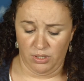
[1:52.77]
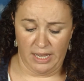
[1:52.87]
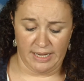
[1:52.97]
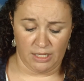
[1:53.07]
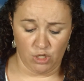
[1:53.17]

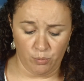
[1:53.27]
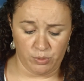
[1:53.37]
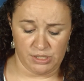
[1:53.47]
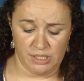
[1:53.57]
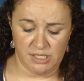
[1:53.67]
and
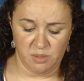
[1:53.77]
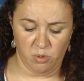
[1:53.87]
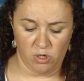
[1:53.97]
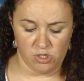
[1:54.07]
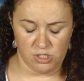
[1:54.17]
adopting such a
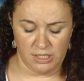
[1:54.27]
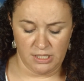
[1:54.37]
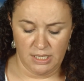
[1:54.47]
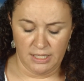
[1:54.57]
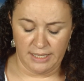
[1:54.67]
policy
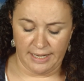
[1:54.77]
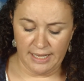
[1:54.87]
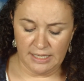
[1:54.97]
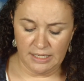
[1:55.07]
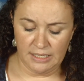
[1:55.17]

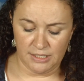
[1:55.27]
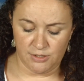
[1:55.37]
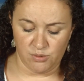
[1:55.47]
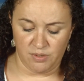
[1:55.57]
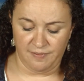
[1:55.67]
directly leads
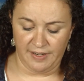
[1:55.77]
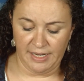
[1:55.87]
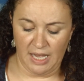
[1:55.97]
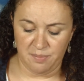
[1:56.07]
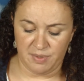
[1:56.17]
to the very
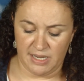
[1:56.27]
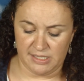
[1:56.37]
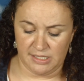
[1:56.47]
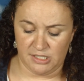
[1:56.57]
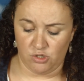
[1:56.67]
high
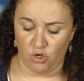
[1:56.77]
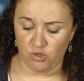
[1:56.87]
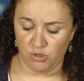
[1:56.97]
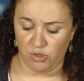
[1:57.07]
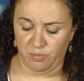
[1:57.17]
prices
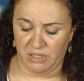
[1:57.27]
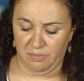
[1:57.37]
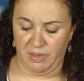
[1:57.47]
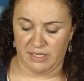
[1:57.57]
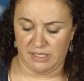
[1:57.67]
those European
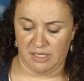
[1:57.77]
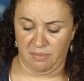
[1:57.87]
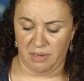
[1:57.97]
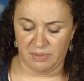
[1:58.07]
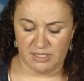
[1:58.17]
patients and
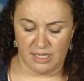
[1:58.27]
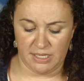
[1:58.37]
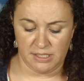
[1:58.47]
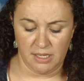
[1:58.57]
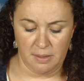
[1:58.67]
member
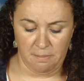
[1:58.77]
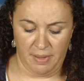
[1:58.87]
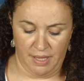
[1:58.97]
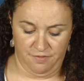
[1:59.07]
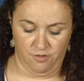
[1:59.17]
states
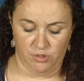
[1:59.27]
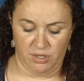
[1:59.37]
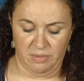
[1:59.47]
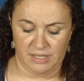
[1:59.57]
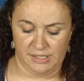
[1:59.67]
pay for their
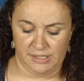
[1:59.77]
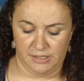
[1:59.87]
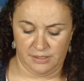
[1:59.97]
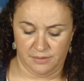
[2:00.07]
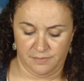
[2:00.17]

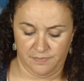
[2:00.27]
medicines.